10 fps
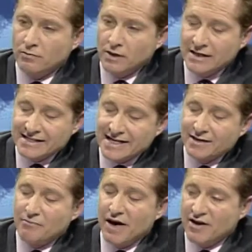
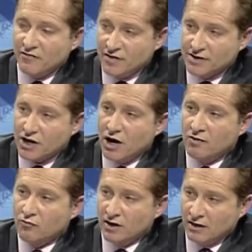intended benefits
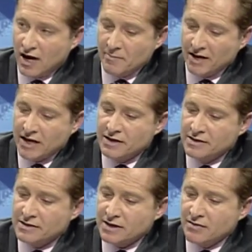of realignment
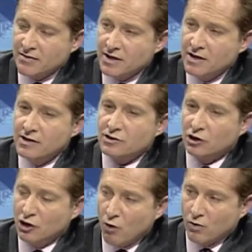is these
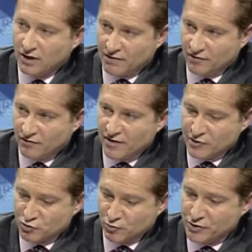lower level
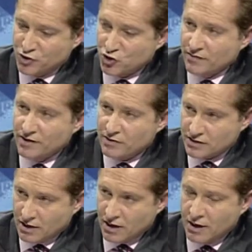offenders would be serving their
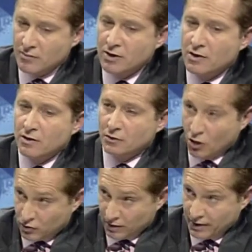time
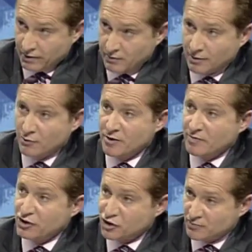locally. They wouldn't
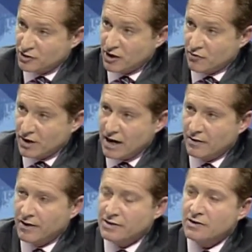be shipped to other
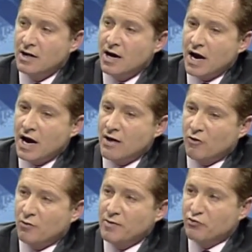counties, and
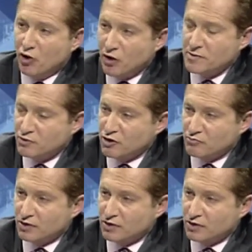there would be programs put in